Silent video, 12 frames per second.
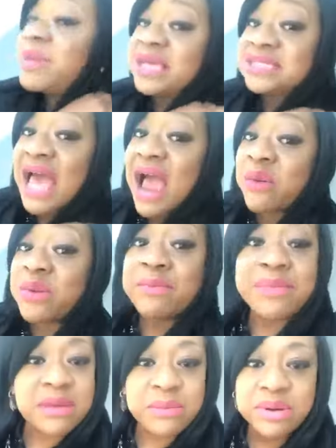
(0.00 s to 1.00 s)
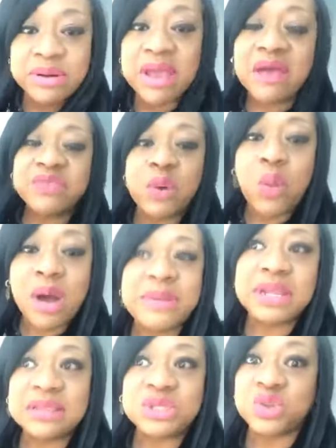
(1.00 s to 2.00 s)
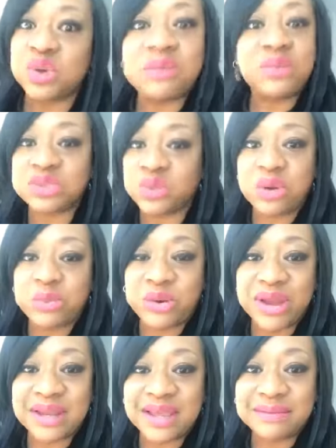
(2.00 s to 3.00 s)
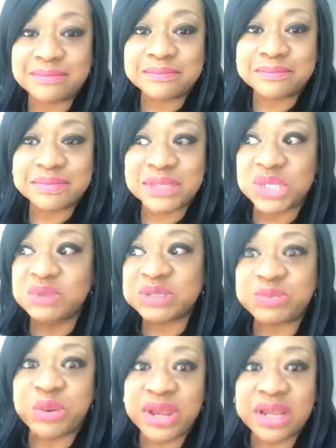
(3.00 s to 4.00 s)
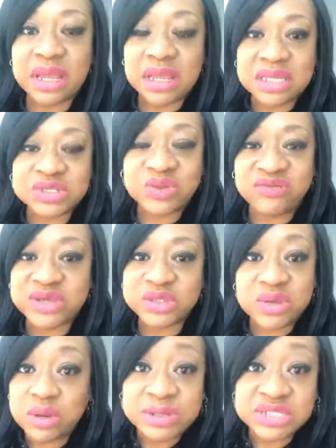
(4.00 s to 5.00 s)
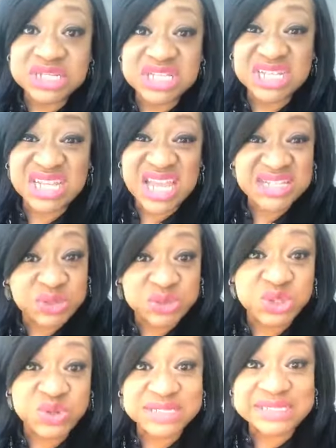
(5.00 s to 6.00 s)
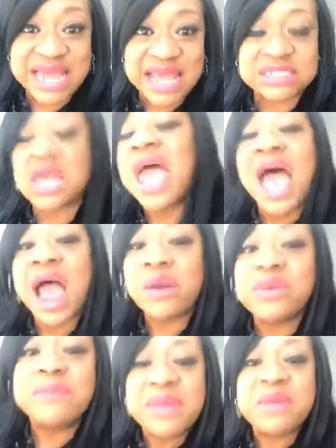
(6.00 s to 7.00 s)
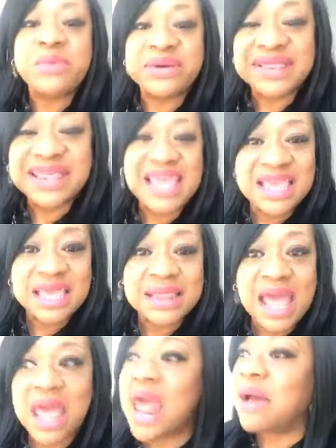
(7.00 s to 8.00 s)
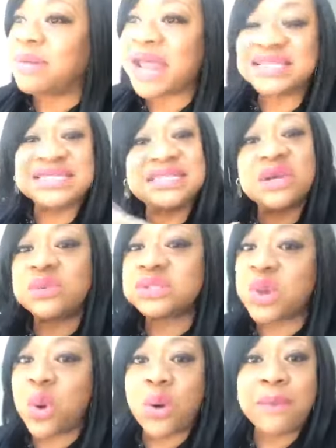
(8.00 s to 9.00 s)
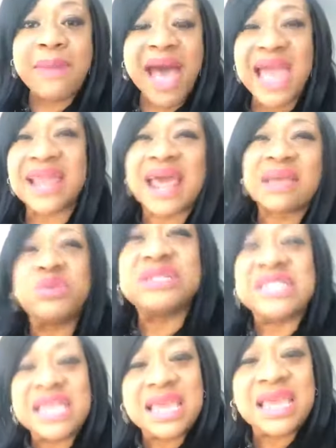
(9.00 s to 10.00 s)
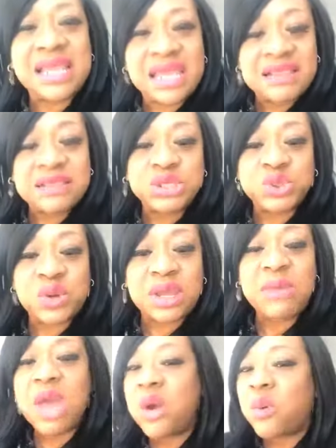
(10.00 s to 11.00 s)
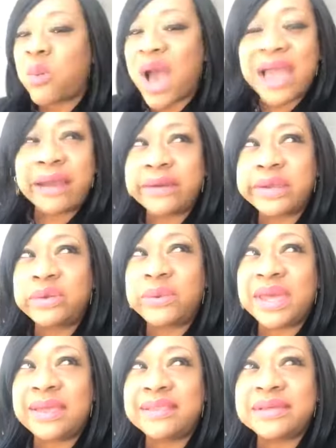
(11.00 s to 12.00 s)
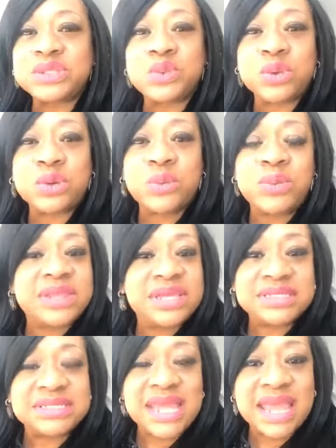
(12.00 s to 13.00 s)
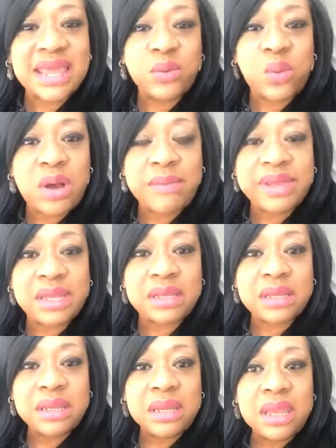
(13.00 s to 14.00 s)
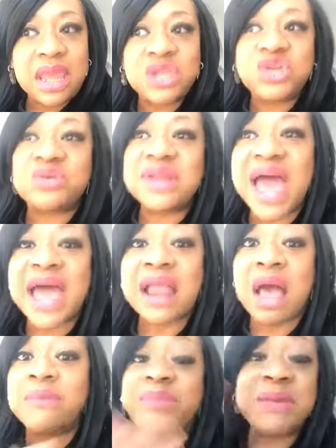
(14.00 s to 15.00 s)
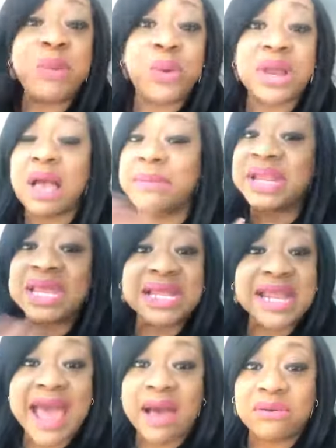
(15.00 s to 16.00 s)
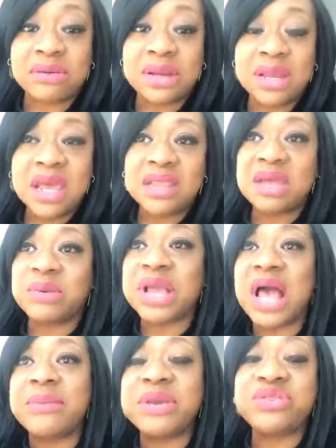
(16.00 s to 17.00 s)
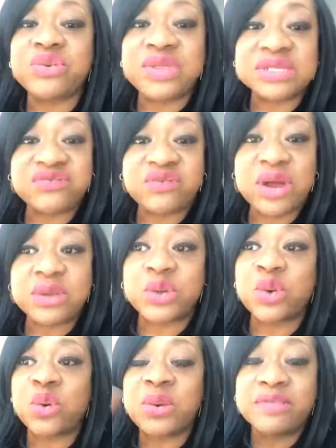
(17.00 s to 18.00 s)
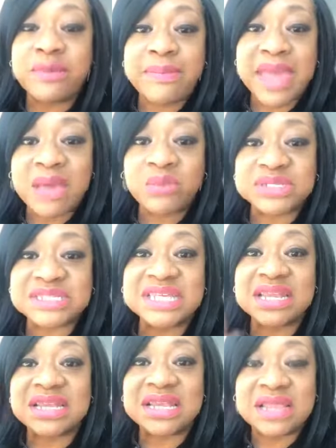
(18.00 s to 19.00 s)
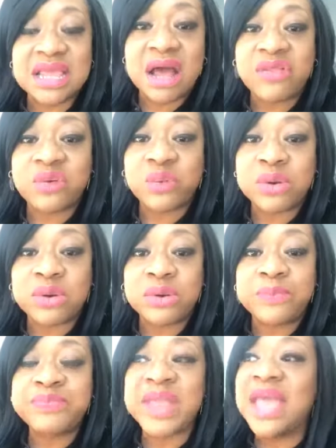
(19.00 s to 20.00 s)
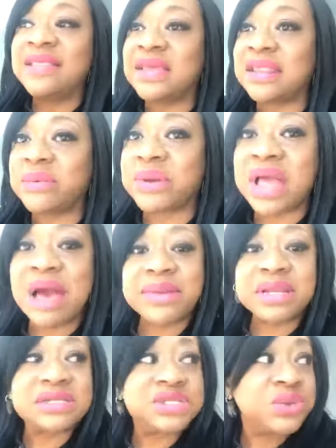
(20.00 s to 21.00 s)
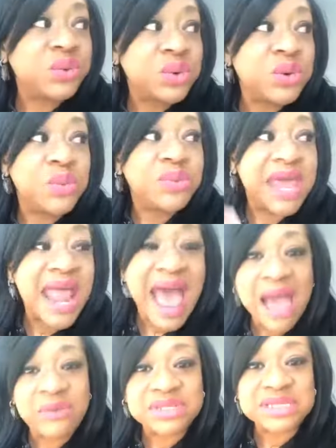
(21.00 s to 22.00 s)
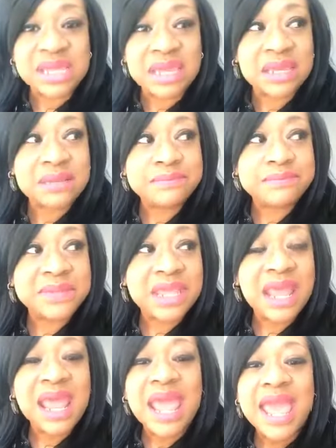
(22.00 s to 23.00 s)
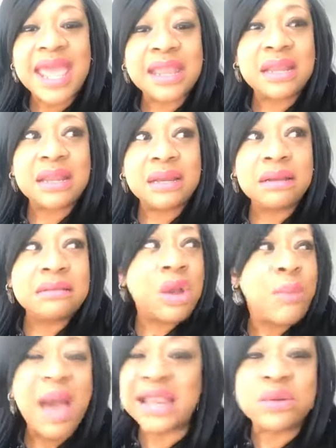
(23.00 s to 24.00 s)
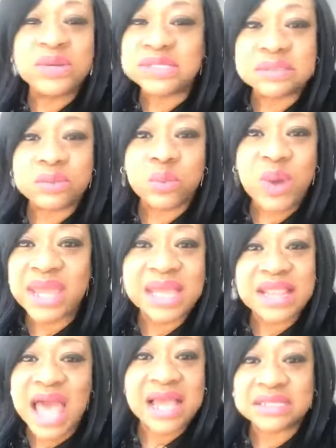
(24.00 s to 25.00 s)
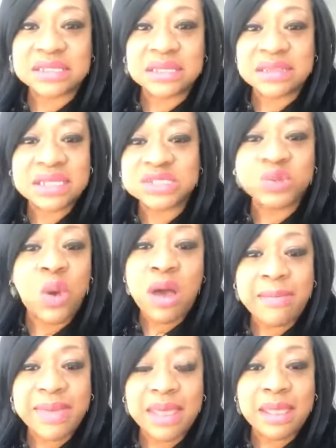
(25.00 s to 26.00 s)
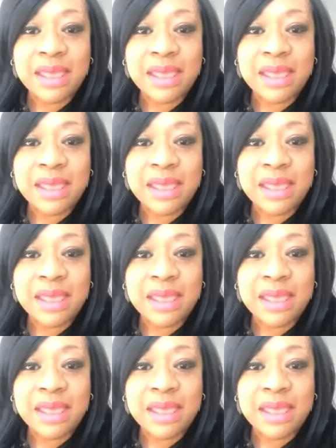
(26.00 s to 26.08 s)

because I remember the woman in the dream was real pretty. She was pretty in this refrigerator, but she looked dead. She was dressed nice. I remember thinking that, but I still was going by. And I was thinking in the dream, why are you in this room with this dead woman? And you're not, and people were coming in and out. They were coming through this front door where the man was sitting in the other room. Then they were coming into the room that I was in. And nobody was recognizing this woman.